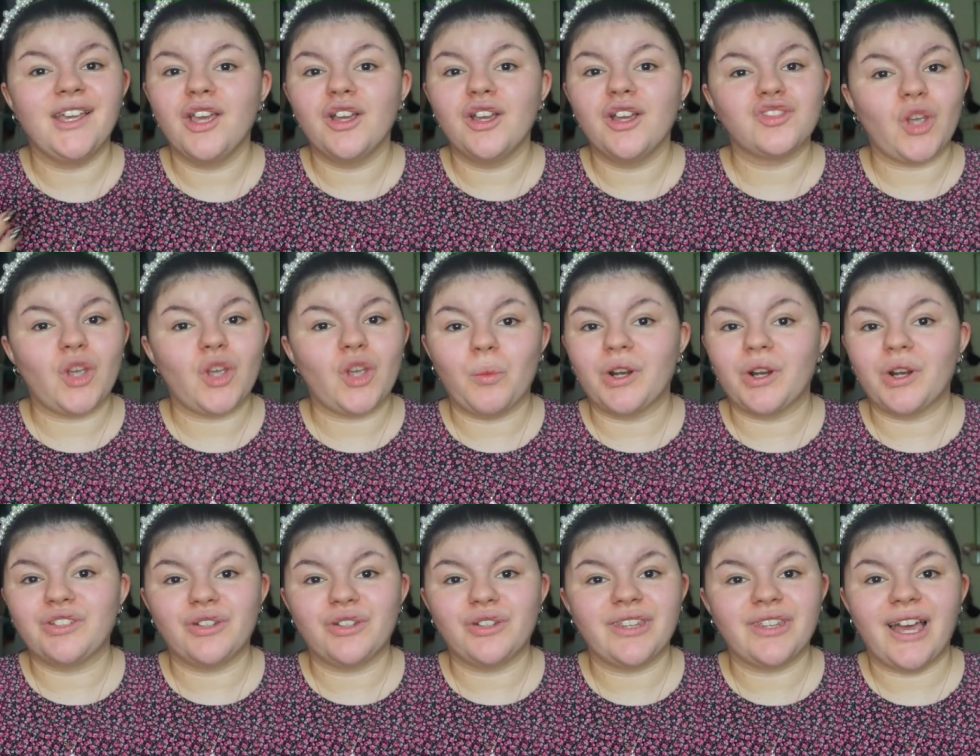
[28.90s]
don't want to
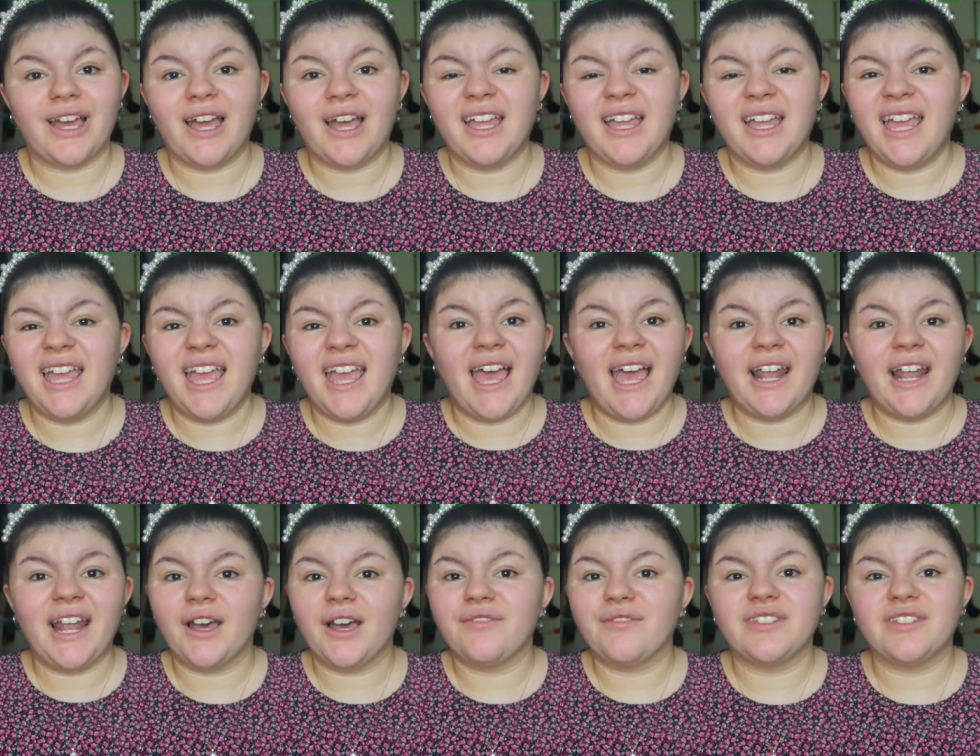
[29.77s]
do that and
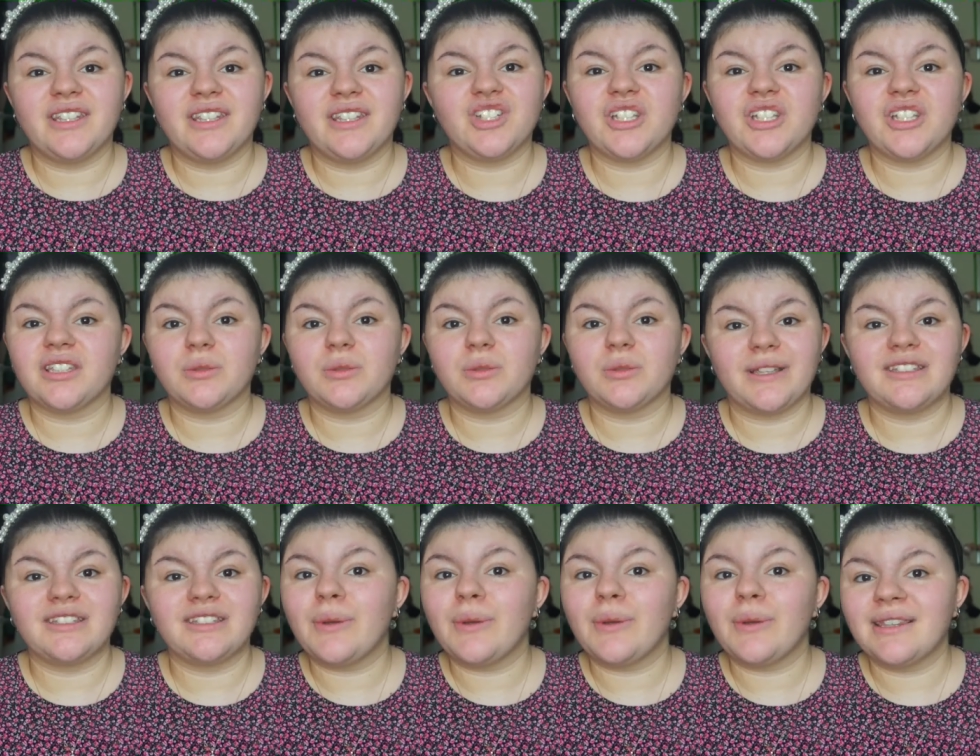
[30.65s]
after this year
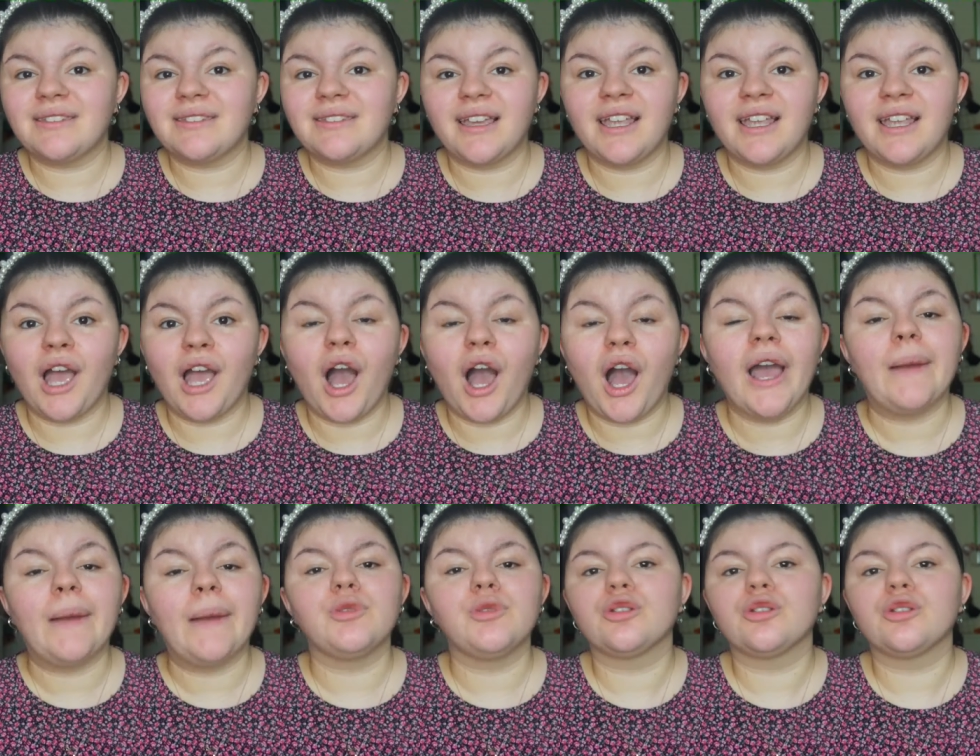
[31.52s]
2020, I am
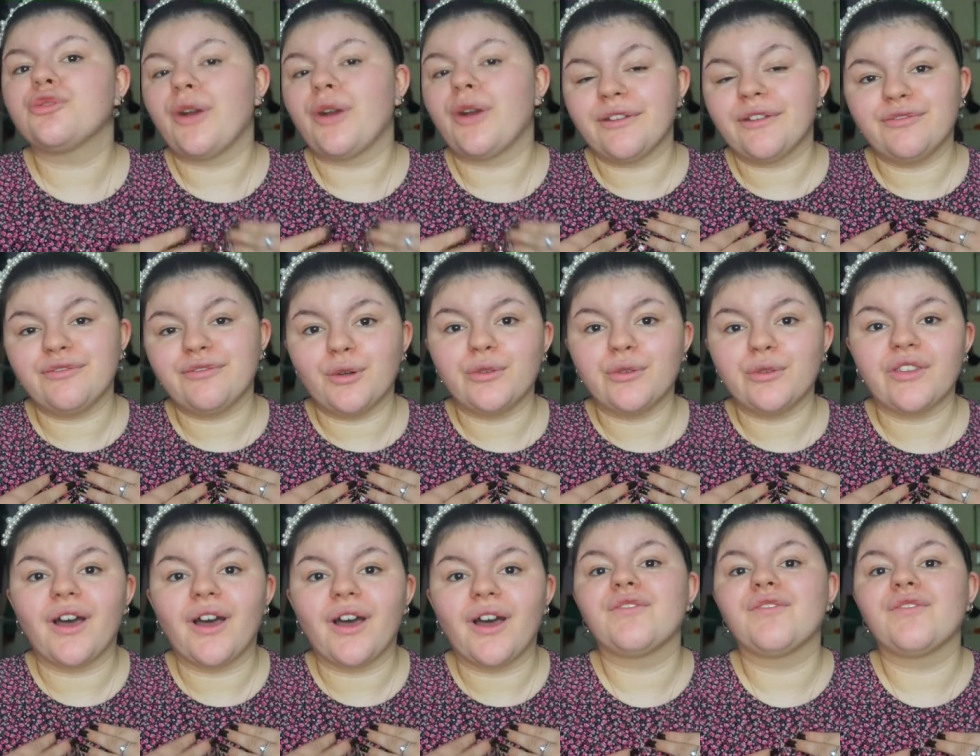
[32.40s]
just grateful that
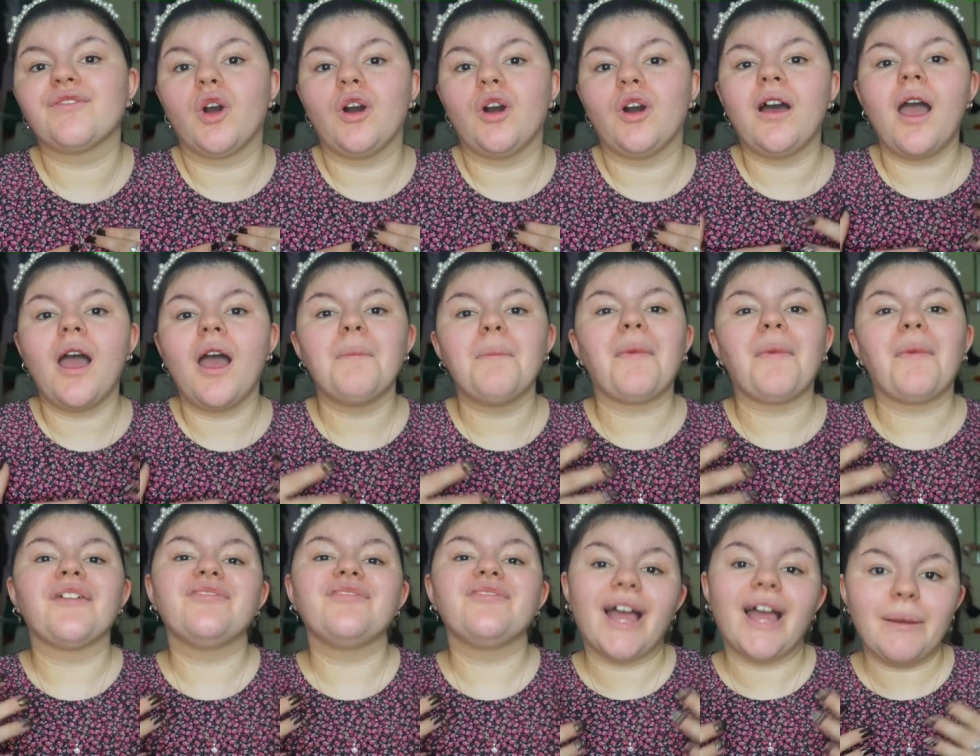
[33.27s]
I've got my
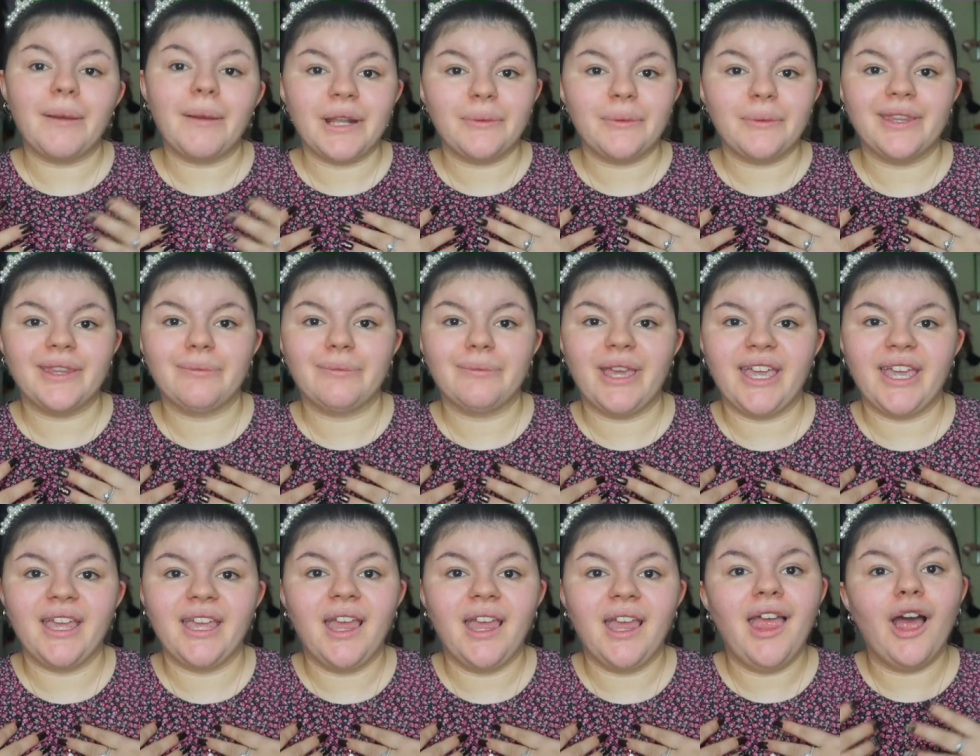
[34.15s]
family with me.
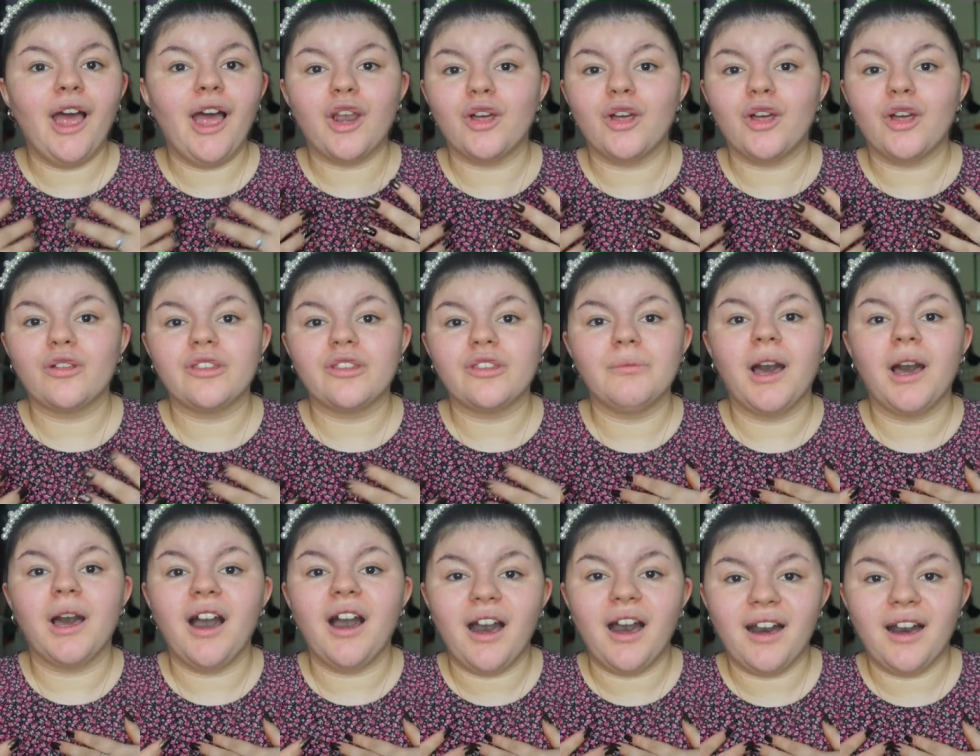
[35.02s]
A lot of them
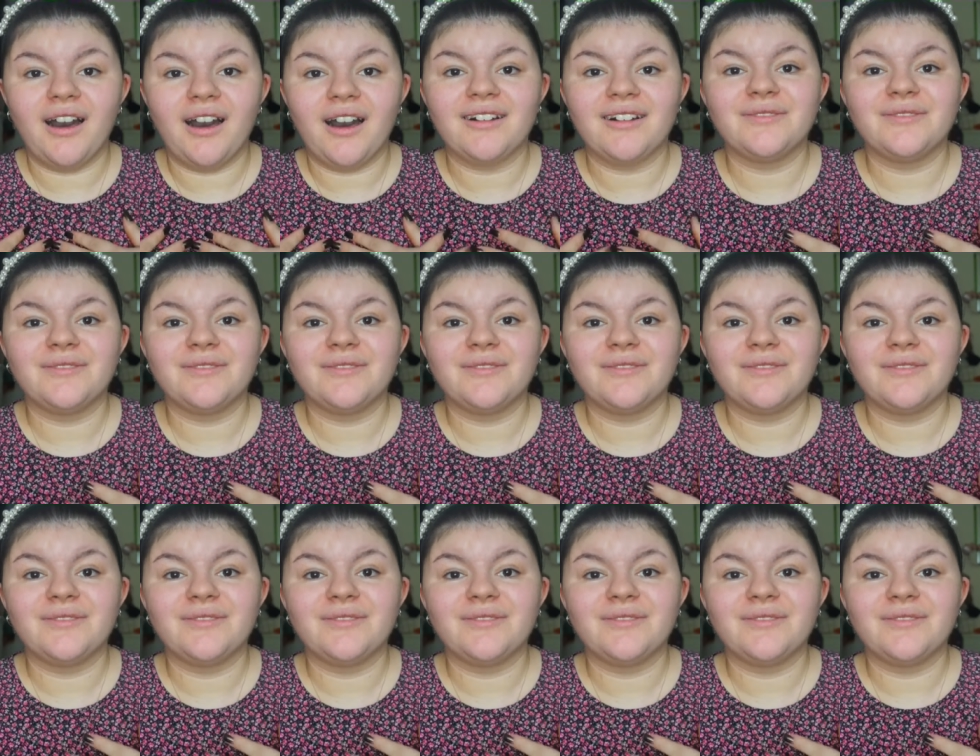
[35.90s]
are,